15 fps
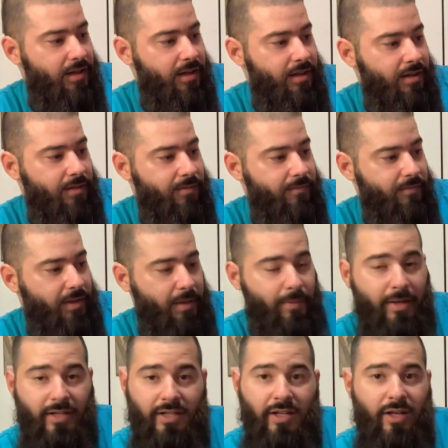I
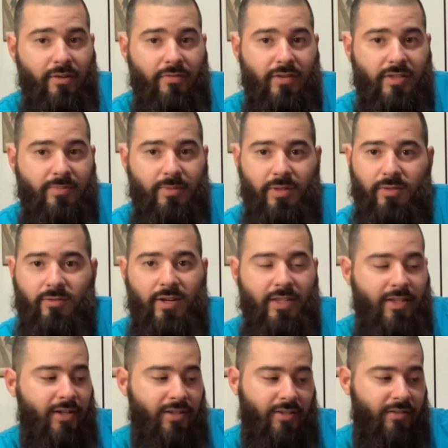paid $1 for this book
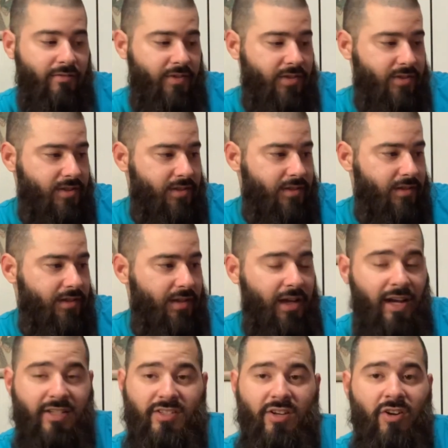right there at convention.
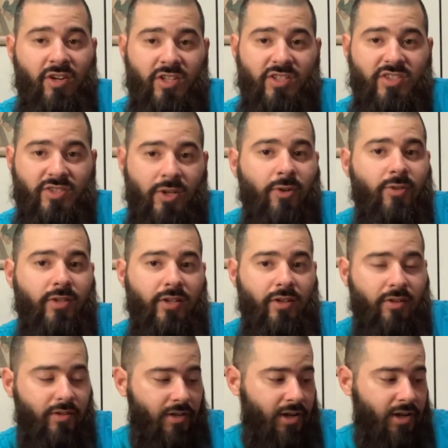I actually already sold it.